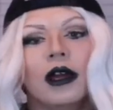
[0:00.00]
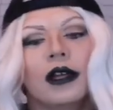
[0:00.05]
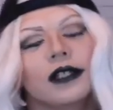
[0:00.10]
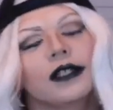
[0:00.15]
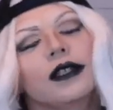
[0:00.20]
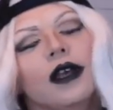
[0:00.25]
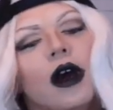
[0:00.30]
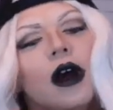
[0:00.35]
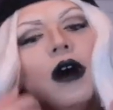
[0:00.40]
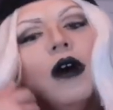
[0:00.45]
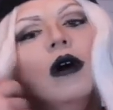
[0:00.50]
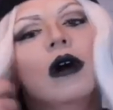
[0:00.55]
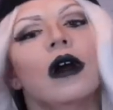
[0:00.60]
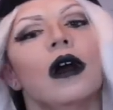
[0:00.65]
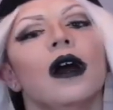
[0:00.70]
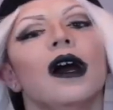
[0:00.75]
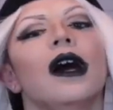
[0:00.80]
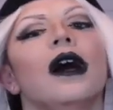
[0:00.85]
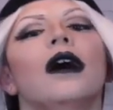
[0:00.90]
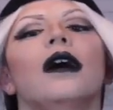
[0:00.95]
So,
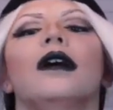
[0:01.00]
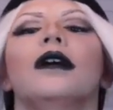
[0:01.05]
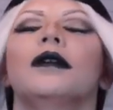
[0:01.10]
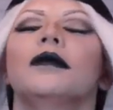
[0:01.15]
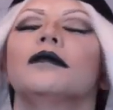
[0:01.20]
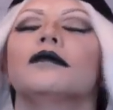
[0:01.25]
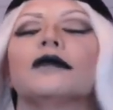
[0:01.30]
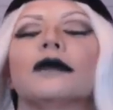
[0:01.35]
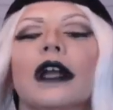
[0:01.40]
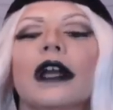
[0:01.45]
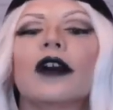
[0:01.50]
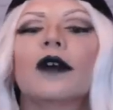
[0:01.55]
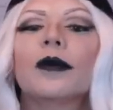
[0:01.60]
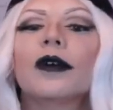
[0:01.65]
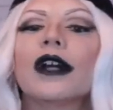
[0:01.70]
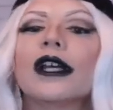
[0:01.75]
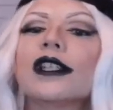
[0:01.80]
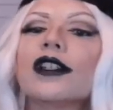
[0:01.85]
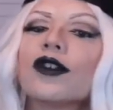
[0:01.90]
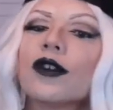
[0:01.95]
I hope
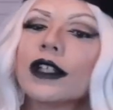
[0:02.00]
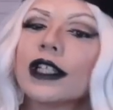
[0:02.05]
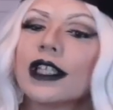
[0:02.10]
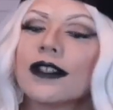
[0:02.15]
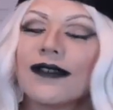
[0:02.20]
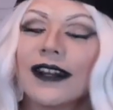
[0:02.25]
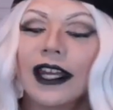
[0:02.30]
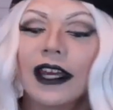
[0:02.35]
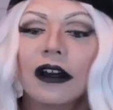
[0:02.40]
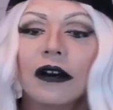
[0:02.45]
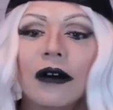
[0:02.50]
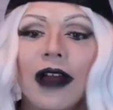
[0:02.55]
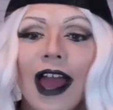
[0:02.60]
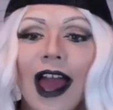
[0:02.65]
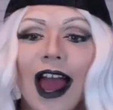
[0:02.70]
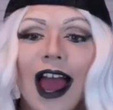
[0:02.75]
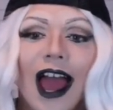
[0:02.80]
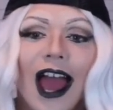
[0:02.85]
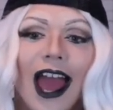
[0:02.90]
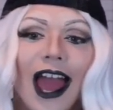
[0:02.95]
you guys enjoyed this video.
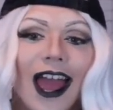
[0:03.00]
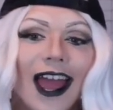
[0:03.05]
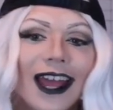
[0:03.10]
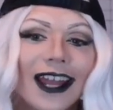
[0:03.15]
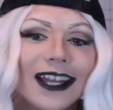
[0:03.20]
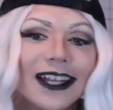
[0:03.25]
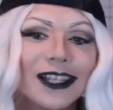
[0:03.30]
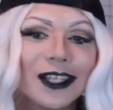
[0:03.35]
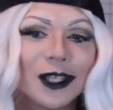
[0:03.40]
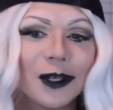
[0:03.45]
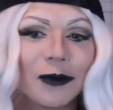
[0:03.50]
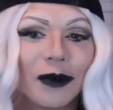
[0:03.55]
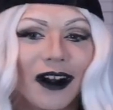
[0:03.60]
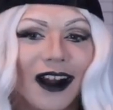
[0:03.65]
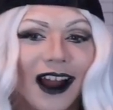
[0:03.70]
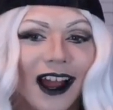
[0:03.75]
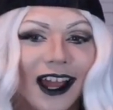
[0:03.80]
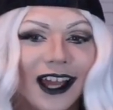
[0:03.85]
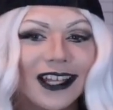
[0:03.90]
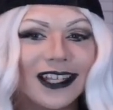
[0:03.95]
And
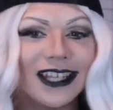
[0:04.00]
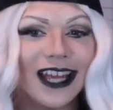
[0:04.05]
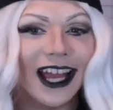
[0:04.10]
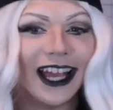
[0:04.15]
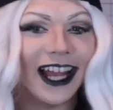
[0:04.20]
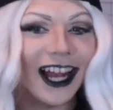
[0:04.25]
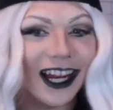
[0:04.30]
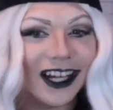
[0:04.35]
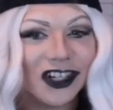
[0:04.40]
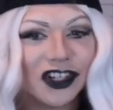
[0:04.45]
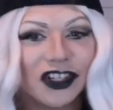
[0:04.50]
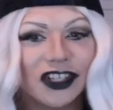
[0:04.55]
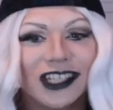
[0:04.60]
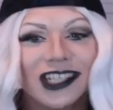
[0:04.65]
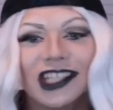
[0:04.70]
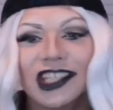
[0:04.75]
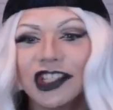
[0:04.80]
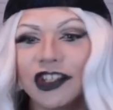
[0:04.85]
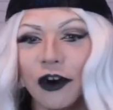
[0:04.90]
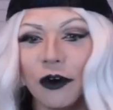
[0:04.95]
surprise, I
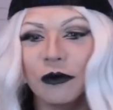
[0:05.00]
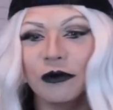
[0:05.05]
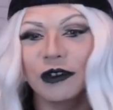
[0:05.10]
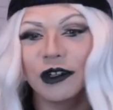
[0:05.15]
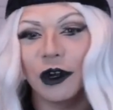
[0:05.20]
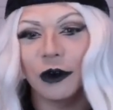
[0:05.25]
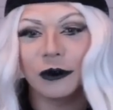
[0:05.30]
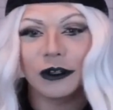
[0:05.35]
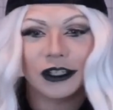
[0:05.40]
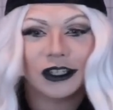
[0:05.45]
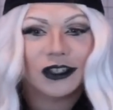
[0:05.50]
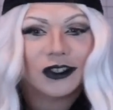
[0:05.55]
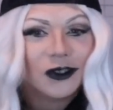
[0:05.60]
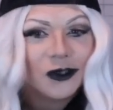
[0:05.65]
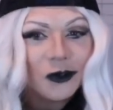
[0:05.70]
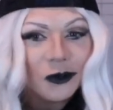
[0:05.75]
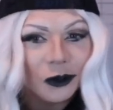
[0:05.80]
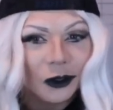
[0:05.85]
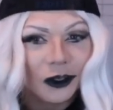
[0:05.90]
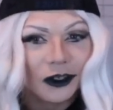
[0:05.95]
actually don't go to
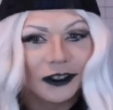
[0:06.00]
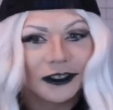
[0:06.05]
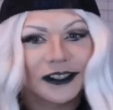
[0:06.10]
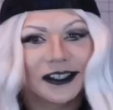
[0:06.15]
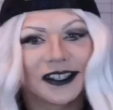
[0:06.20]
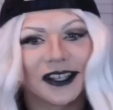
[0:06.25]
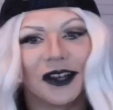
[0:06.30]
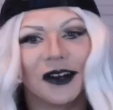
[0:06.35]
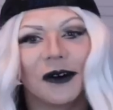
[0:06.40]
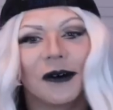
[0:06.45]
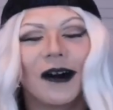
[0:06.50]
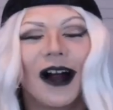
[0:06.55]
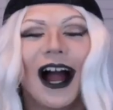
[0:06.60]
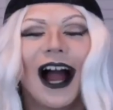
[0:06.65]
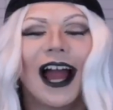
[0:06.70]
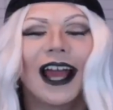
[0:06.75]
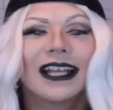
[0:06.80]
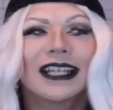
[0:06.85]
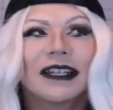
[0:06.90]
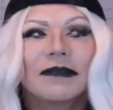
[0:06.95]
school. So
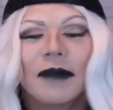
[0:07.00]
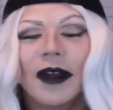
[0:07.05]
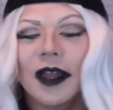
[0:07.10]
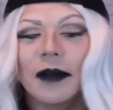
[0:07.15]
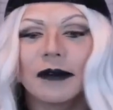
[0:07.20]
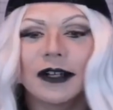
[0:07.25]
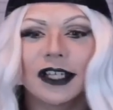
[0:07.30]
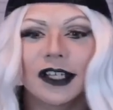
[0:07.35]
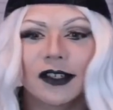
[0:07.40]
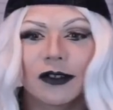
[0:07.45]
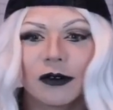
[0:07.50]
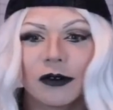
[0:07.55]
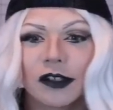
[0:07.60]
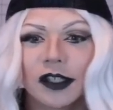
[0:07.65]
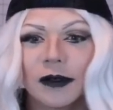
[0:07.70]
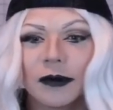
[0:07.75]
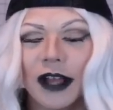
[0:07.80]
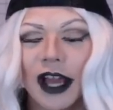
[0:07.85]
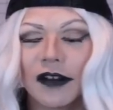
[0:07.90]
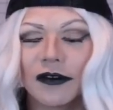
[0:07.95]
I did buy a bunch of school
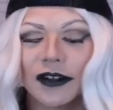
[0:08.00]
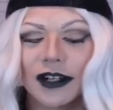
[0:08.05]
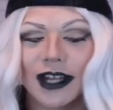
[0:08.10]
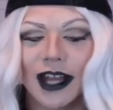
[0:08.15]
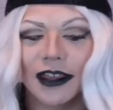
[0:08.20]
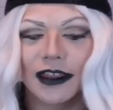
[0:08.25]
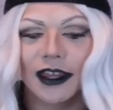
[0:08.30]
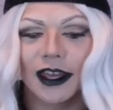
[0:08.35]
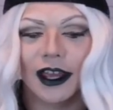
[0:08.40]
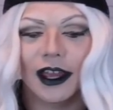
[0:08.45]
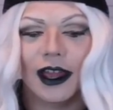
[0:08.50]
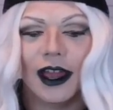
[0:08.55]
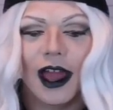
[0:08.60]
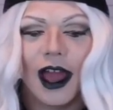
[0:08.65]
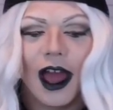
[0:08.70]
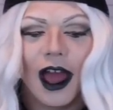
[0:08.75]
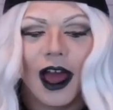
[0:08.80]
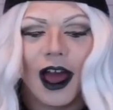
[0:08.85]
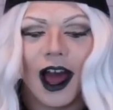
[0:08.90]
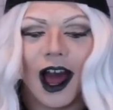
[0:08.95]
supply for nothing.
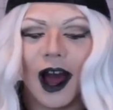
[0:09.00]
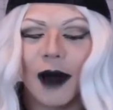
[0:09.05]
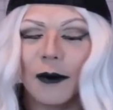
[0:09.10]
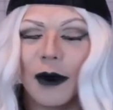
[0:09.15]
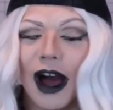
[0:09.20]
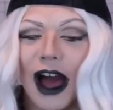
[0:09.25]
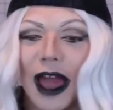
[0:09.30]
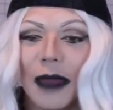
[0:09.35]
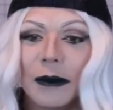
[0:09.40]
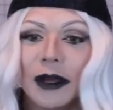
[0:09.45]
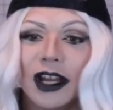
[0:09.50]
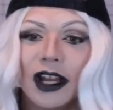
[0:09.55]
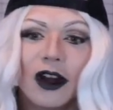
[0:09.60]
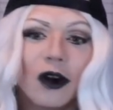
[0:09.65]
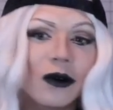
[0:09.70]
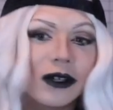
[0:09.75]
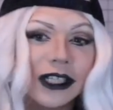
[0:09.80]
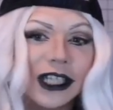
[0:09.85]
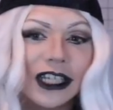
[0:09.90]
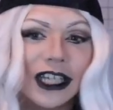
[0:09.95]
Um, I'm gonna
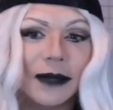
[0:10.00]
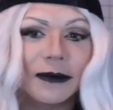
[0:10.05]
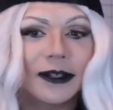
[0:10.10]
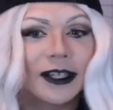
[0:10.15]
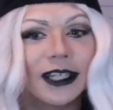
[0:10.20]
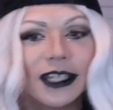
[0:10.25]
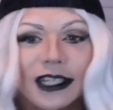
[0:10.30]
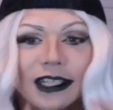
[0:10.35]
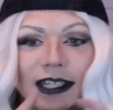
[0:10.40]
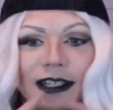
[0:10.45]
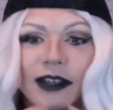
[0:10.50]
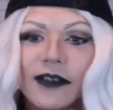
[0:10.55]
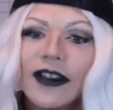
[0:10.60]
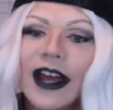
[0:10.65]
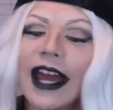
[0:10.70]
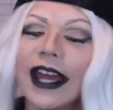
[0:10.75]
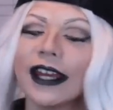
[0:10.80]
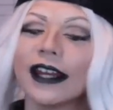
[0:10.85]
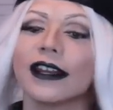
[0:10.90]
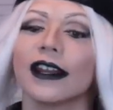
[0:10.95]
go into depth and detail of
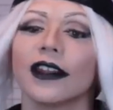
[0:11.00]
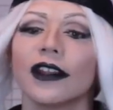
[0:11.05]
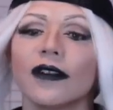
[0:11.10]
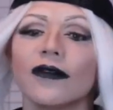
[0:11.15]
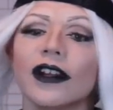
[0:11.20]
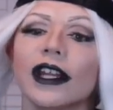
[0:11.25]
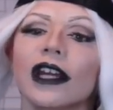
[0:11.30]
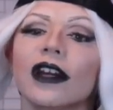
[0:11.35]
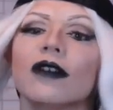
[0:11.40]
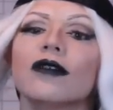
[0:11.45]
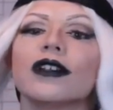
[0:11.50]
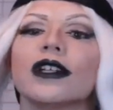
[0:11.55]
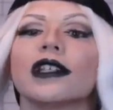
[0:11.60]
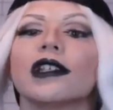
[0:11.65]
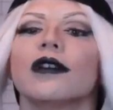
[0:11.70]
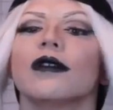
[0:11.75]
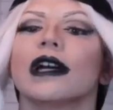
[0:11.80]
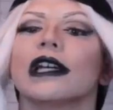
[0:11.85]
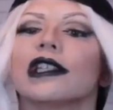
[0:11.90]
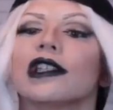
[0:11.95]
that in another video
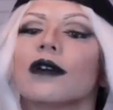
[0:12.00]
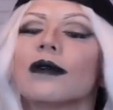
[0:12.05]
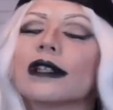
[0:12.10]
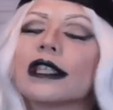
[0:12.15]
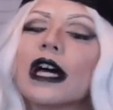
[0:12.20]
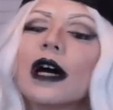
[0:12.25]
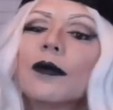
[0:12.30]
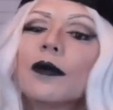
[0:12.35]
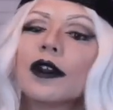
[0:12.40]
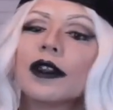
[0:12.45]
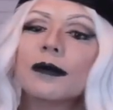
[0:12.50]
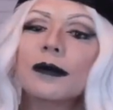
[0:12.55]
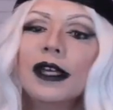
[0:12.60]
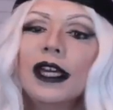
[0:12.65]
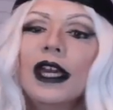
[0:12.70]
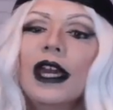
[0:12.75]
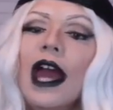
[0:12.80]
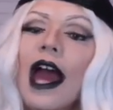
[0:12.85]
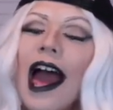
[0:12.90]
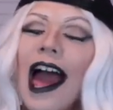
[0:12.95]
just so you guys know what's up with
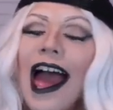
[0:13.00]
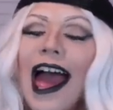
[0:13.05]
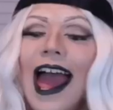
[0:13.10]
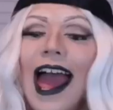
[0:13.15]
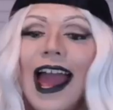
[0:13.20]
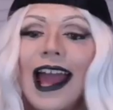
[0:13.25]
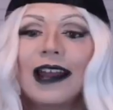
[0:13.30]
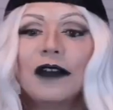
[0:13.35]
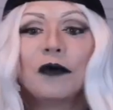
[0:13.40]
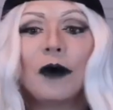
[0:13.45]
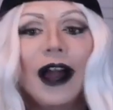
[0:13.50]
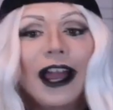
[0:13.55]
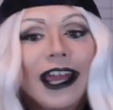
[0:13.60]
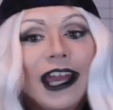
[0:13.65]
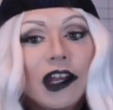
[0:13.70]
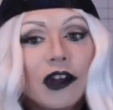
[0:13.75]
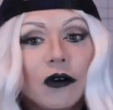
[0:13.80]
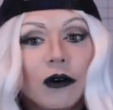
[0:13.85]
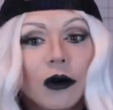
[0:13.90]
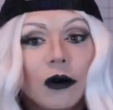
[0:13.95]
me and why
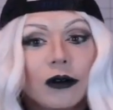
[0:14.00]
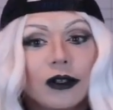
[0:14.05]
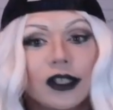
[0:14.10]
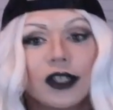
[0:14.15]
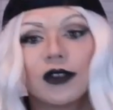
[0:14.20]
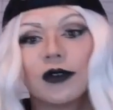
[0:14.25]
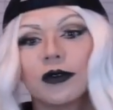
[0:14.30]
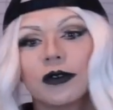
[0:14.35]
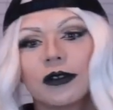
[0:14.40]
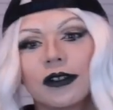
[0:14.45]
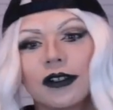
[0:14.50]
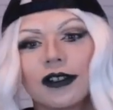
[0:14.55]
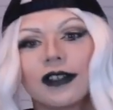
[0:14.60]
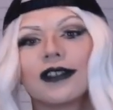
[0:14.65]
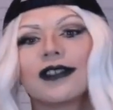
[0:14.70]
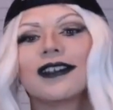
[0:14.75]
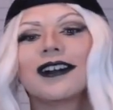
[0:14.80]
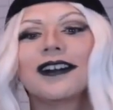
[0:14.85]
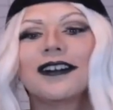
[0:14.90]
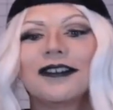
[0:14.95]
I don't go to school.
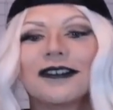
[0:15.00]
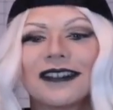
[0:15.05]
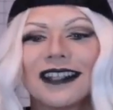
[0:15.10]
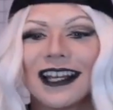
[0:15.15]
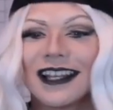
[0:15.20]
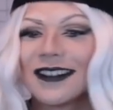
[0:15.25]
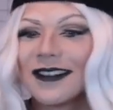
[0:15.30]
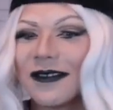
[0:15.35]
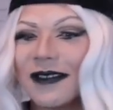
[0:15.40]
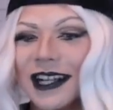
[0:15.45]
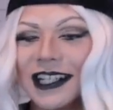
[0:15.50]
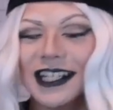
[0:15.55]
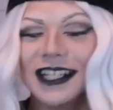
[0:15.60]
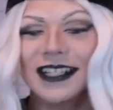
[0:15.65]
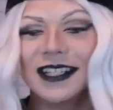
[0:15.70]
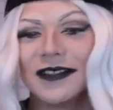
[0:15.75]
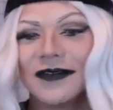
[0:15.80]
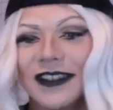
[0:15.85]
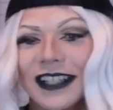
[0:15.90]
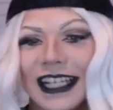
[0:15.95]
So thanks for
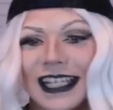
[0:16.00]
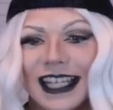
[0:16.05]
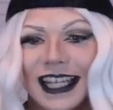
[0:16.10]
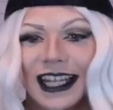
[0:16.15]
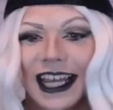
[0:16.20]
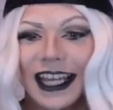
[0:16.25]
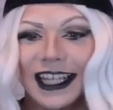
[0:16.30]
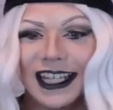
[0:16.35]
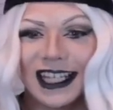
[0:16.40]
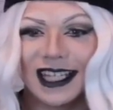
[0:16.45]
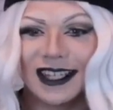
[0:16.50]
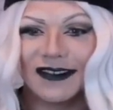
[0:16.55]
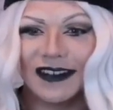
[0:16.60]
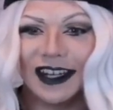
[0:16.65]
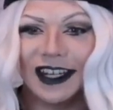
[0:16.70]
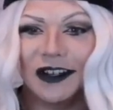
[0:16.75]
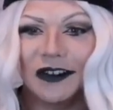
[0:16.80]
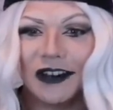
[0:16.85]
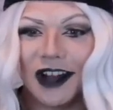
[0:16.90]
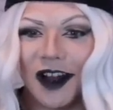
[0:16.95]
watching. Don't forget to like this
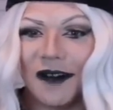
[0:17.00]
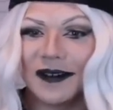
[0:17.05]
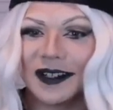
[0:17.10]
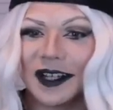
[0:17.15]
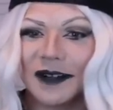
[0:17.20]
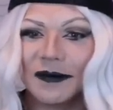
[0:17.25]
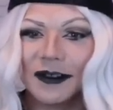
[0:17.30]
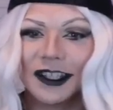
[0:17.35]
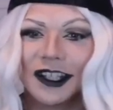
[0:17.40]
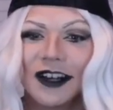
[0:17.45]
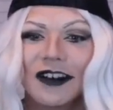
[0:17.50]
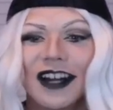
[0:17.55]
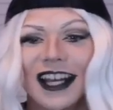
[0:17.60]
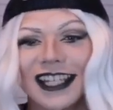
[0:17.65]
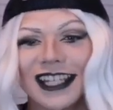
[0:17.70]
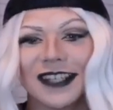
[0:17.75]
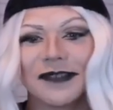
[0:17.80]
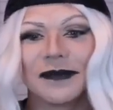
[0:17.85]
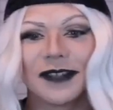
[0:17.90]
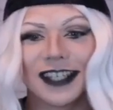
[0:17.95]
video, comment down below,
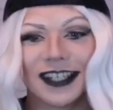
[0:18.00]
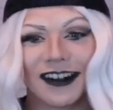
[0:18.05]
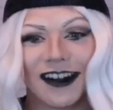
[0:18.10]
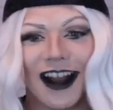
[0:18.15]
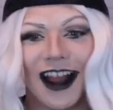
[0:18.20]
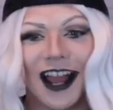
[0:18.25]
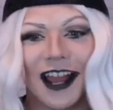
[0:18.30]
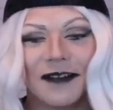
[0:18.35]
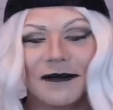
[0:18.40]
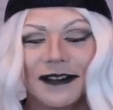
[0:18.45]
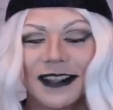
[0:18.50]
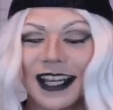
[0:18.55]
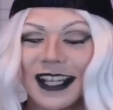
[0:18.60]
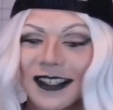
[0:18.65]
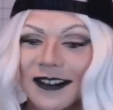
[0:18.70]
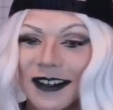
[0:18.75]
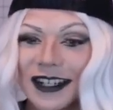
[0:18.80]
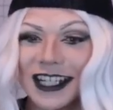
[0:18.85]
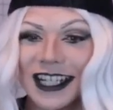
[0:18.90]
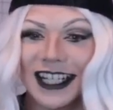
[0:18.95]
and subscribe.
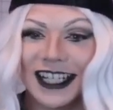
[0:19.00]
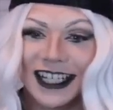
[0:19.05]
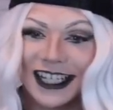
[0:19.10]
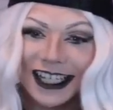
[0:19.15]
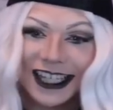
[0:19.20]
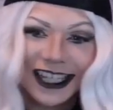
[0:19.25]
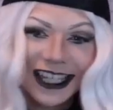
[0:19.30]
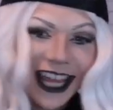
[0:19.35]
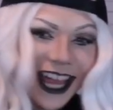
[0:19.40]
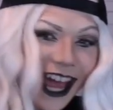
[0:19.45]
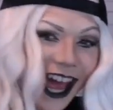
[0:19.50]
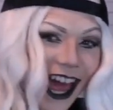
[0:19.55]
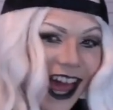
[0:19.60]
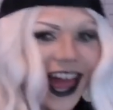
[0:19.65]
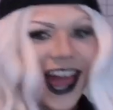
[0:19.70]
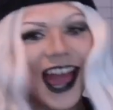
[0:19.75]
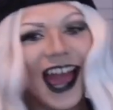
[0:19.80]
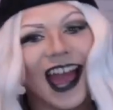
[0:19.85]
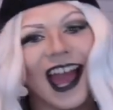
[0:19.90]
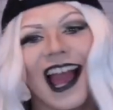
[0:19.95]
Thanks for watching. See
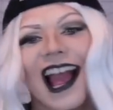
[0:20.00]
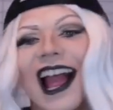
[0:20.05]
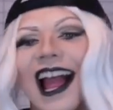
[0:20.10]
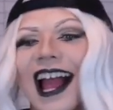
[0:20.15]
ya!